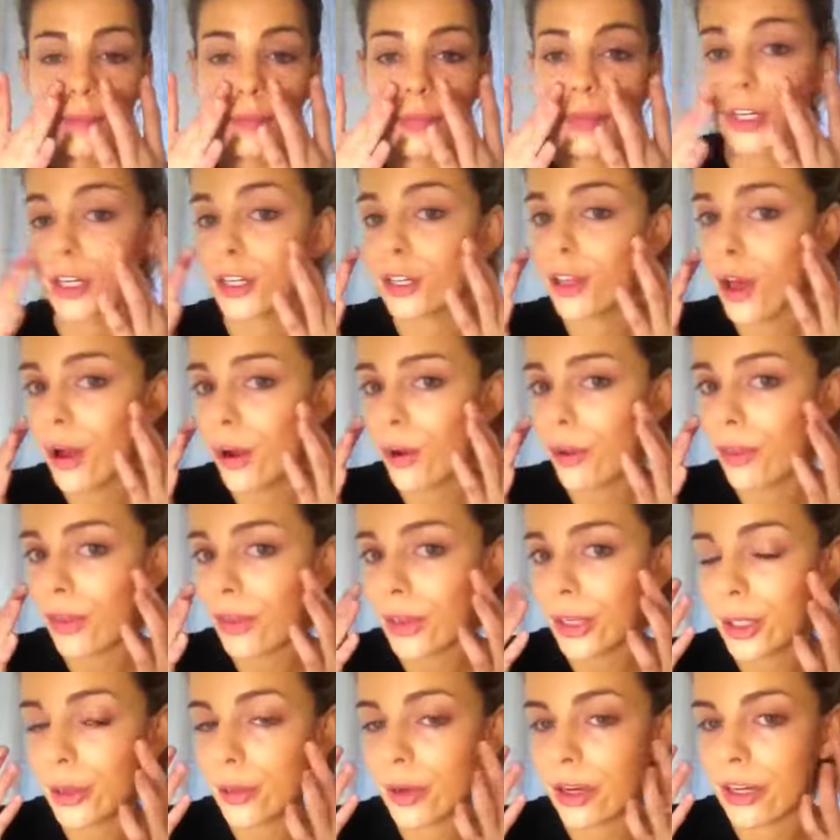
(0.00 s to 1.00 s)
the glow
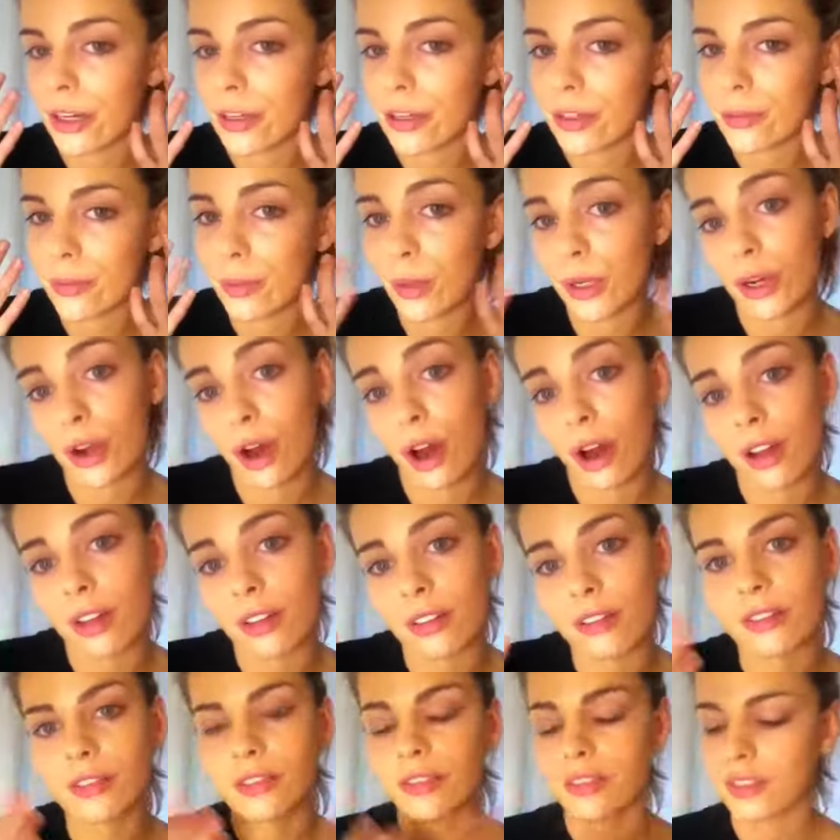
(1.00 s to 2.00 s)
that you had put
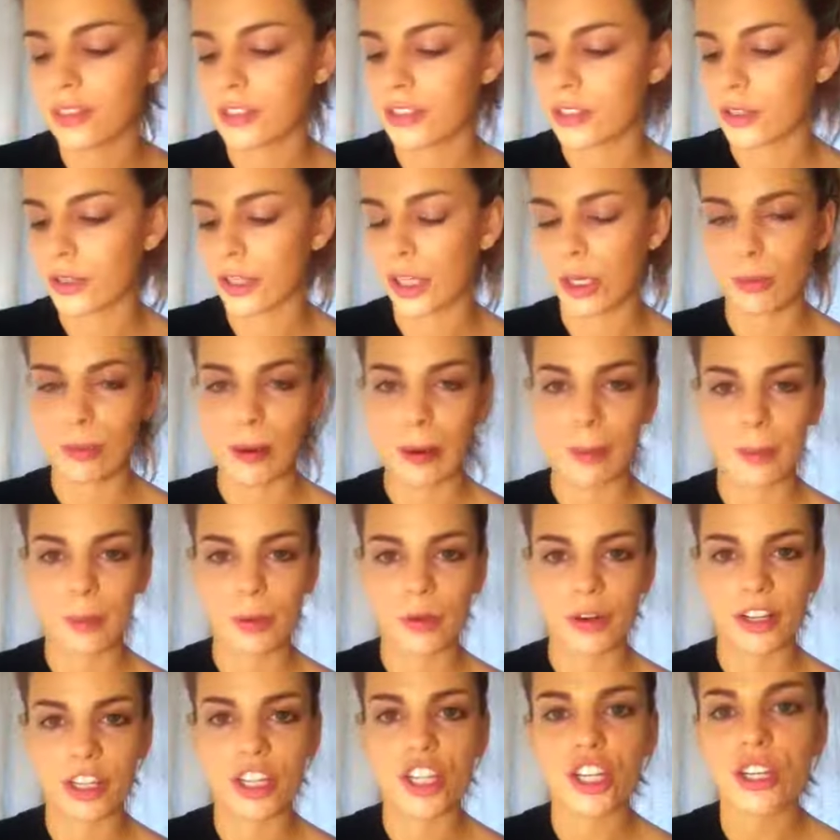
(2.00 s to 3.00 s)
on during your
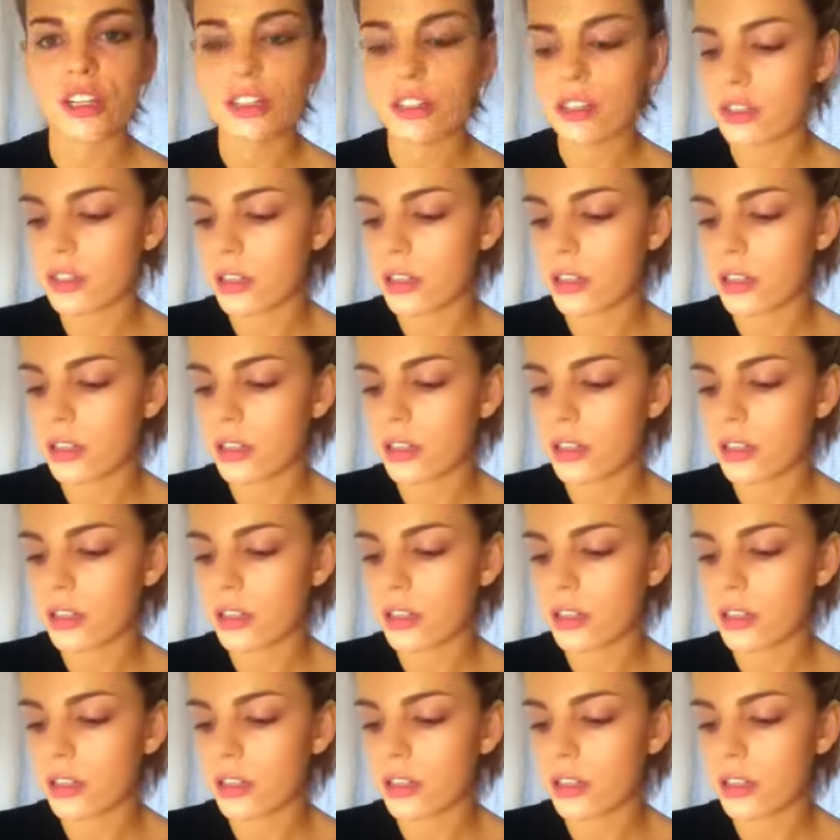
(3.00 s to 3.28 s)
preparation.